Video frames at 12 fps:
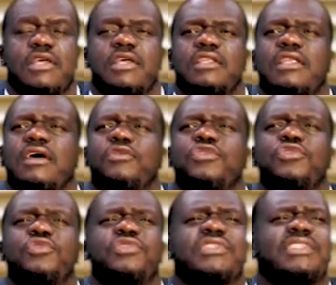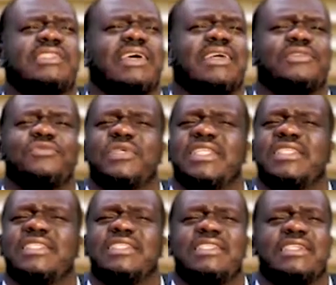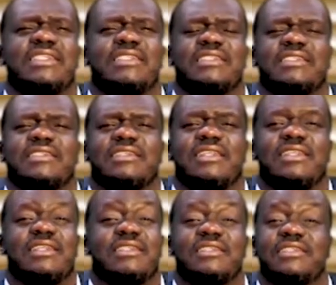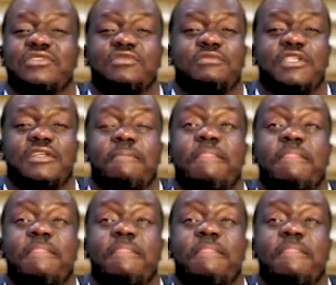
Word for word: Now you start with this. Listen to me.